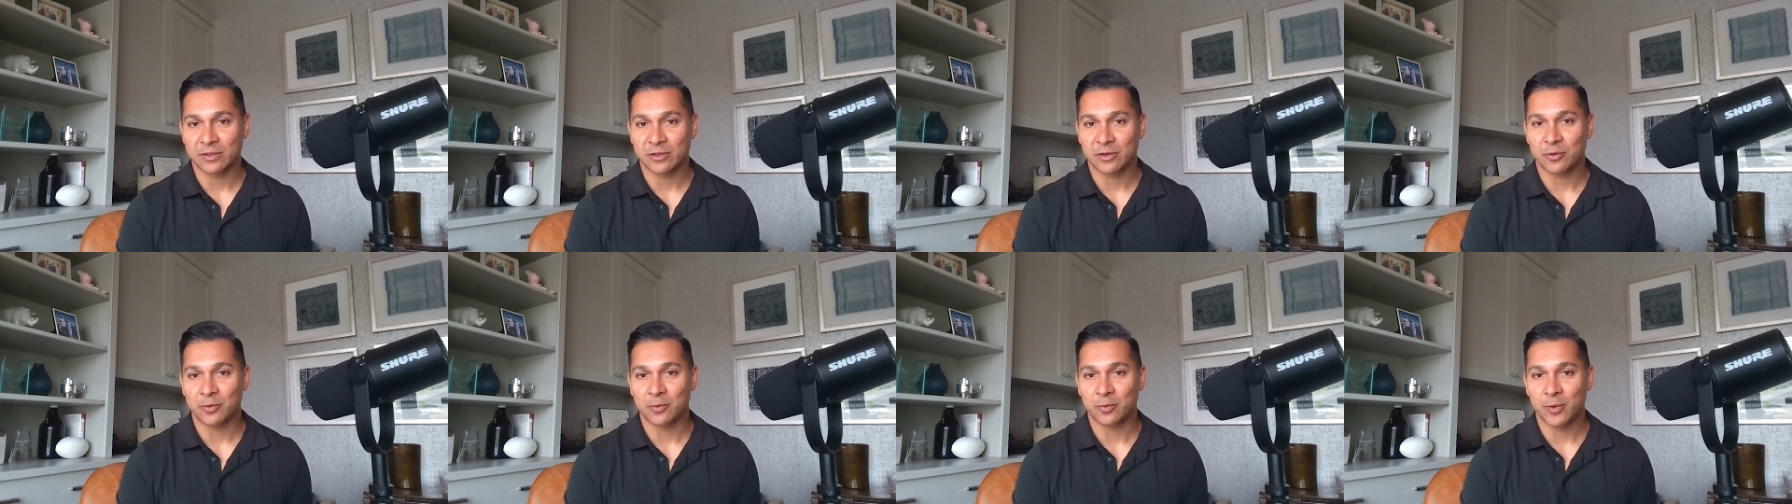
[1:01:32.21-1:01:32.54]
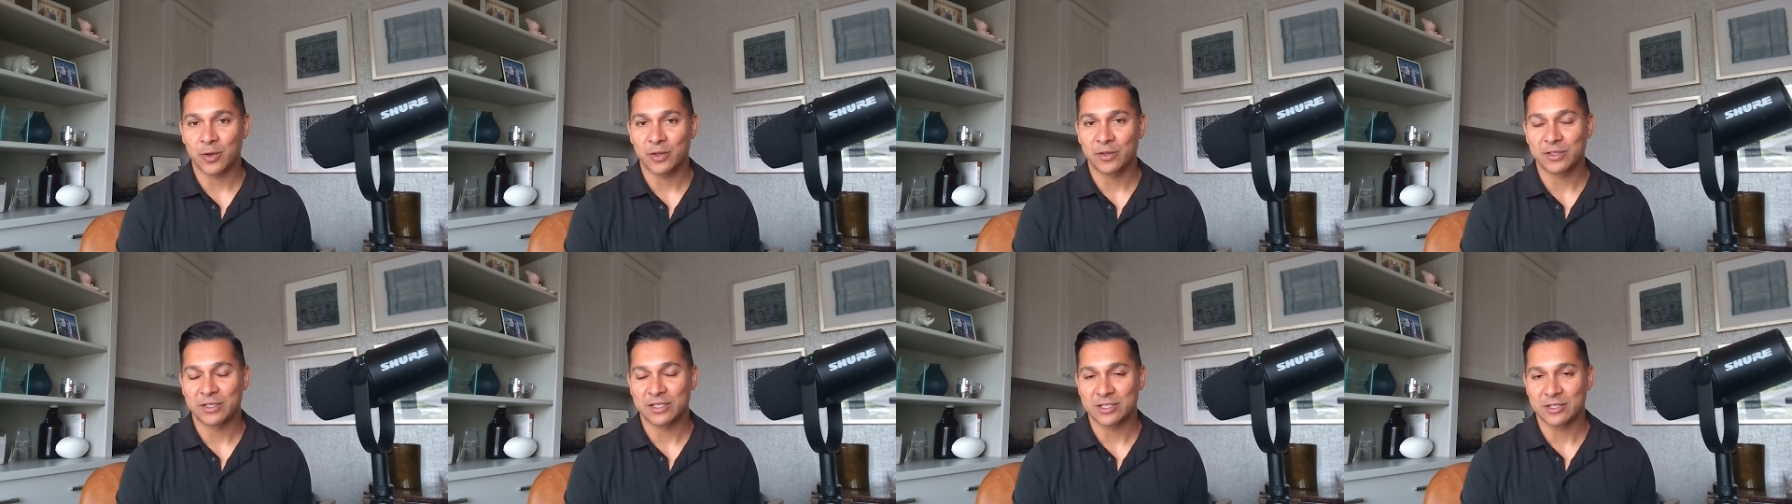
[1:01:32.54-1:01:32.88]
You're
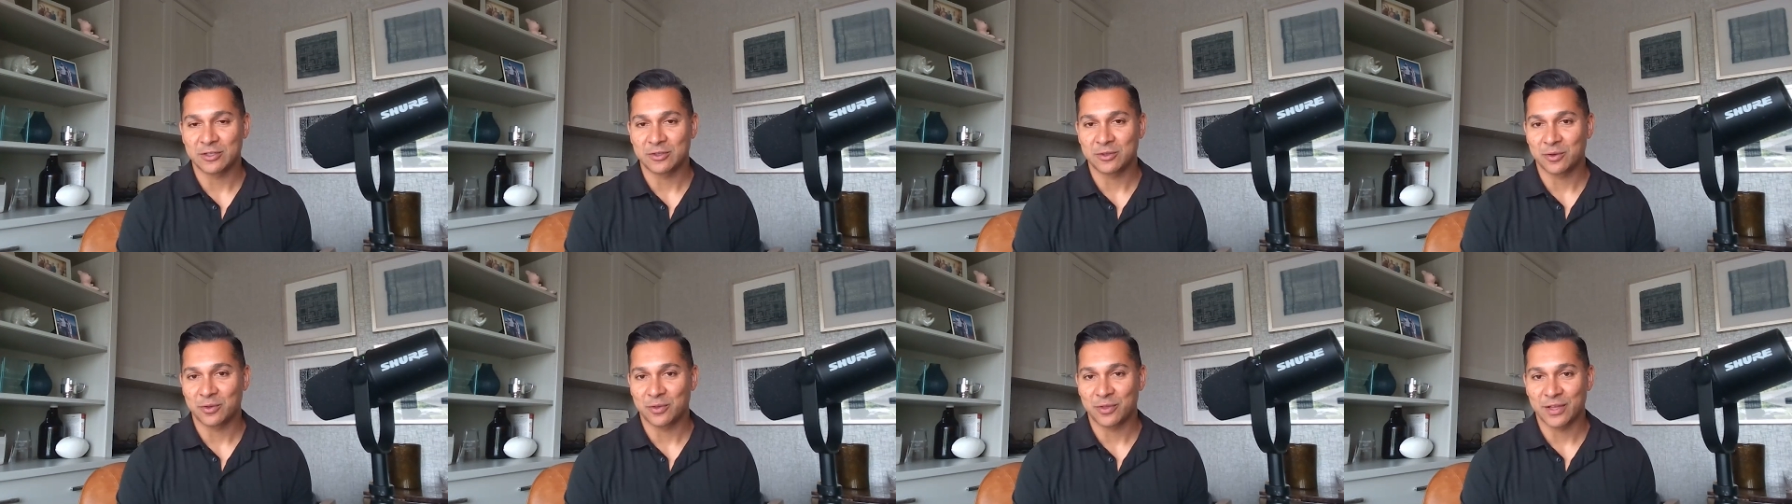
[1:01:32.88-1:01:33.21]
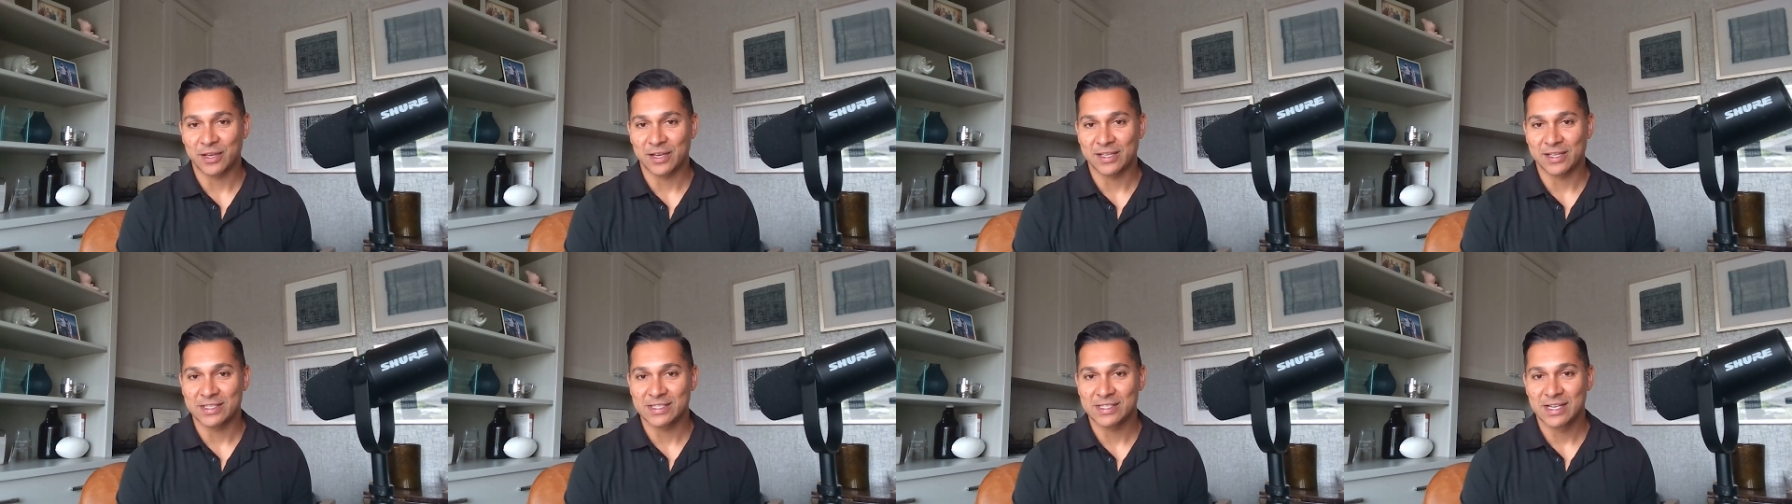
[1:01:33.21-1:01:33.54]
willing to do
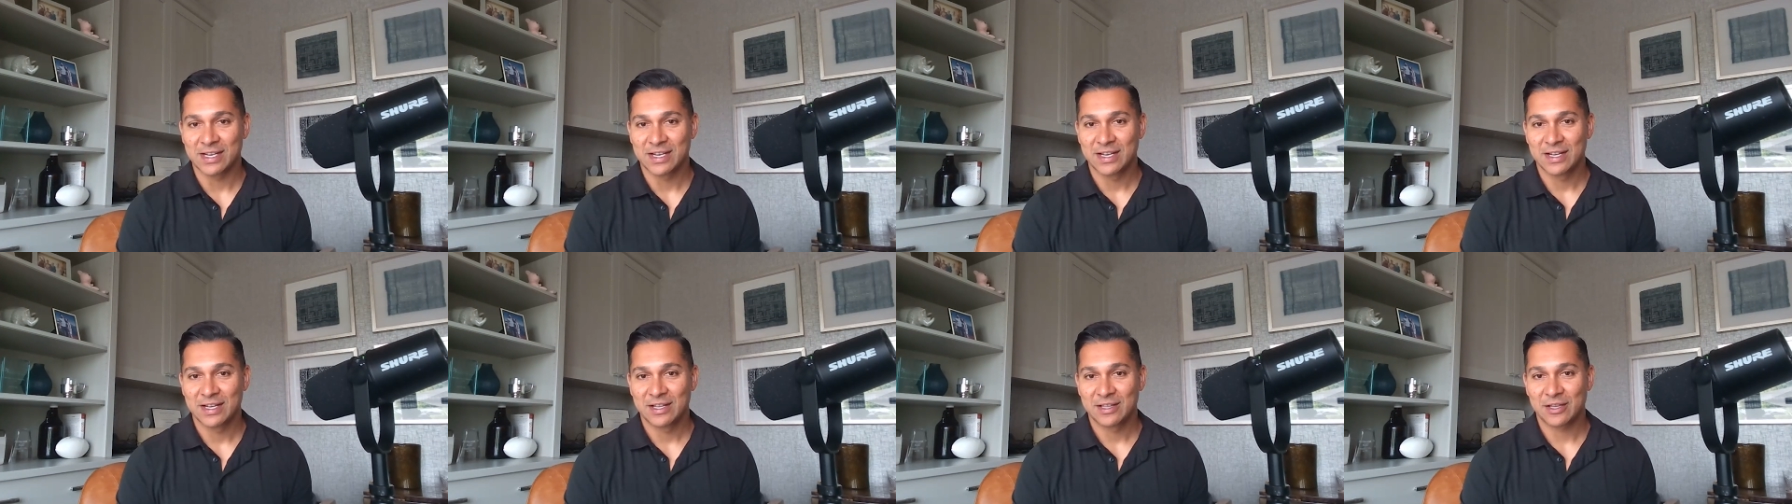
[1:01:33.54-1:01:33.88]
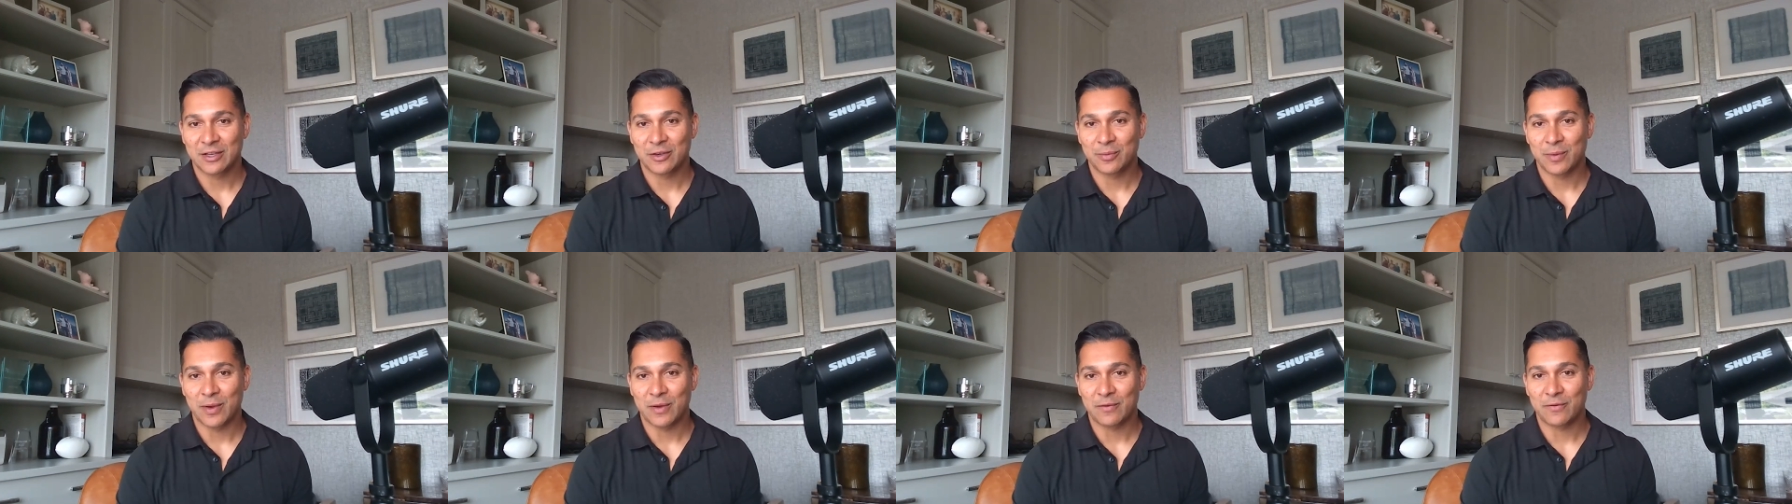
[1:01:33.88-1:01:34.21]
things that
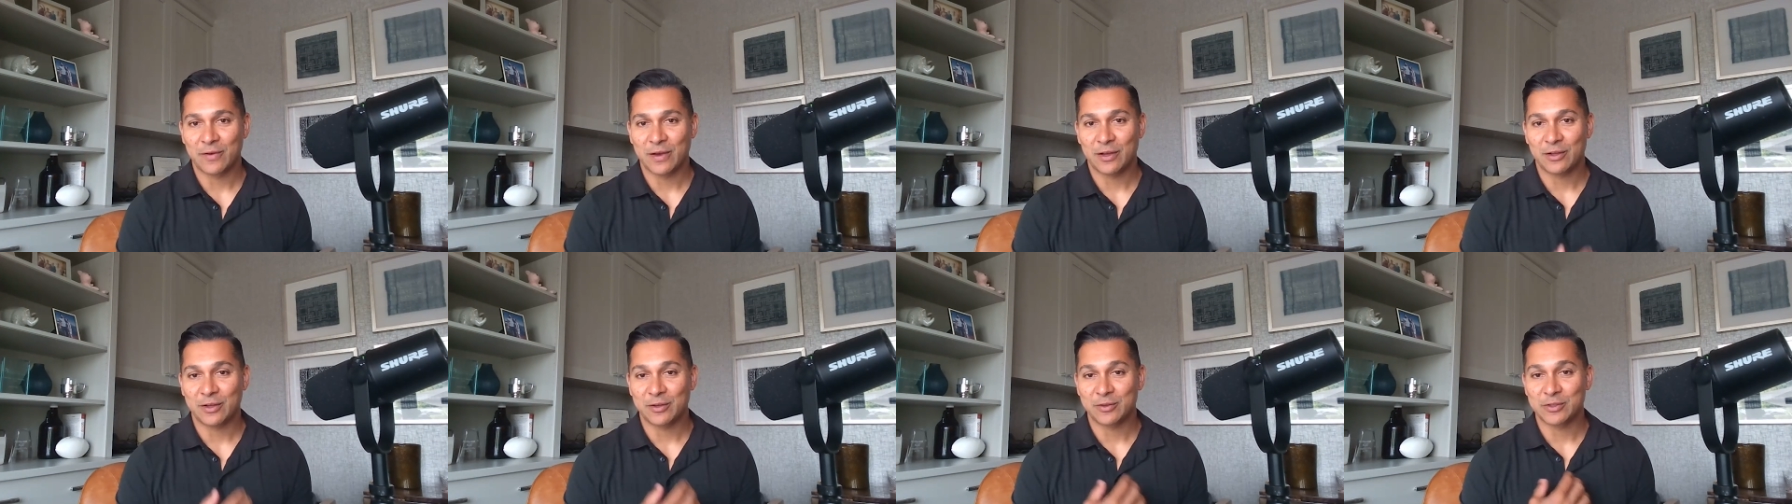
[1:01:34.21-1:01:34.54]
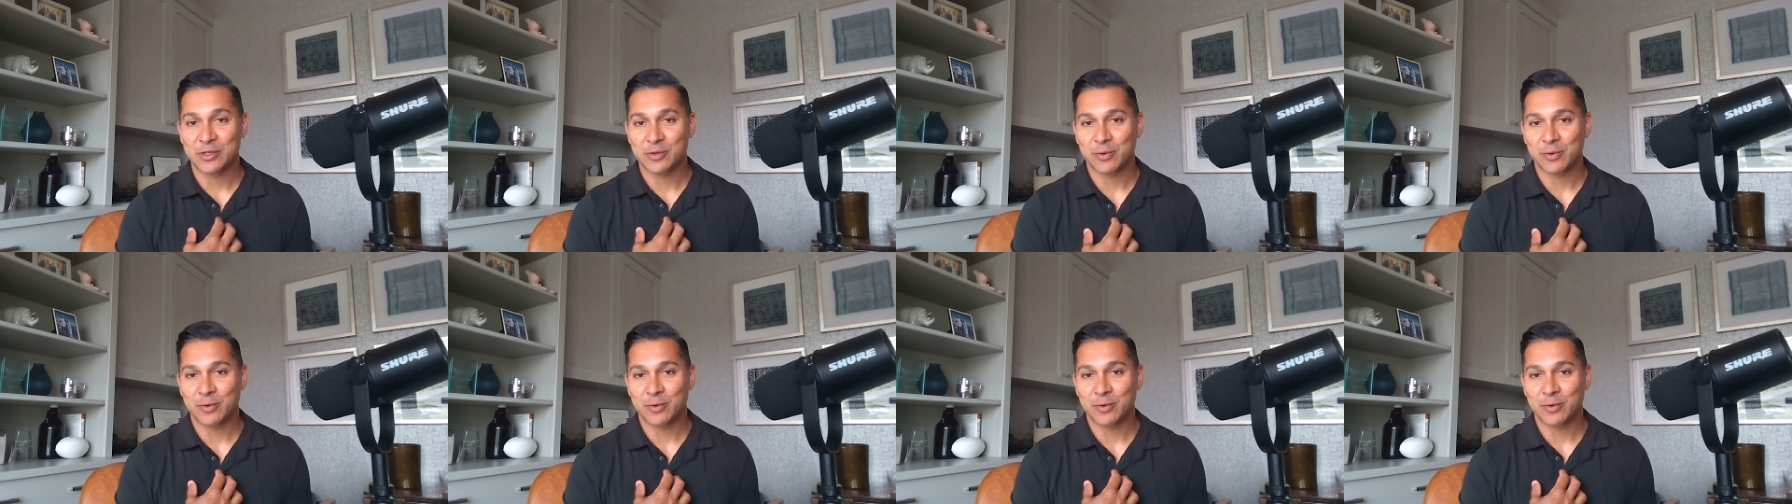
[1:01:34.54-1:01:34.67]
you may fail at.